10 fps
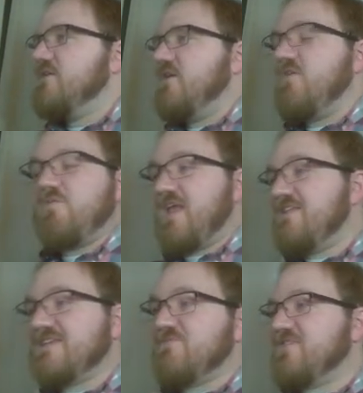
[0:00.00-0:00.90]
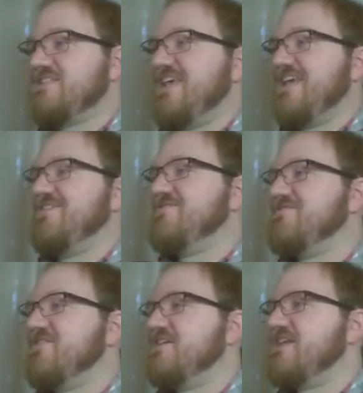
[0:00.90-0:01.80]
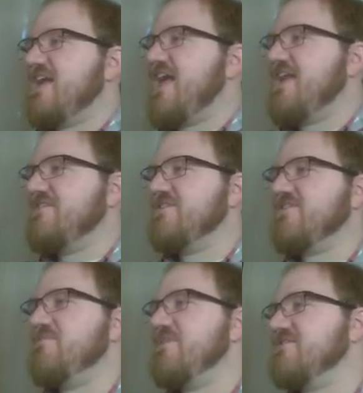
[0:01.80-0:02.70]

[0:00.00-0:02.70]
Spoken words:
Oh, Kenneth has more to say. Oh, very good. I had to figure out a